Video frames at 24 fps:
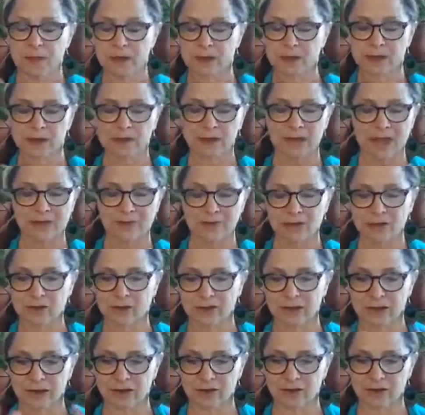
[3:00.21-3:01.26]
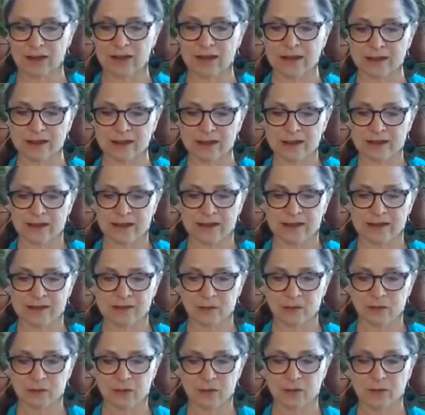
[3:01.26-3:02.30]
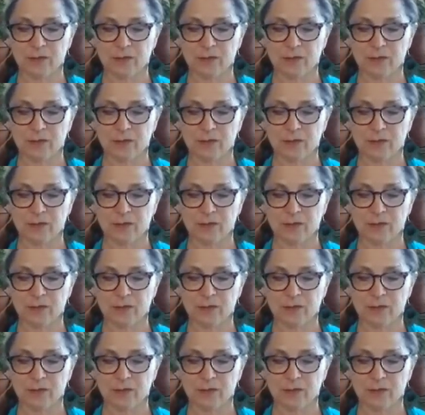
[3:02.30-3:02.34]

clavicle area is where it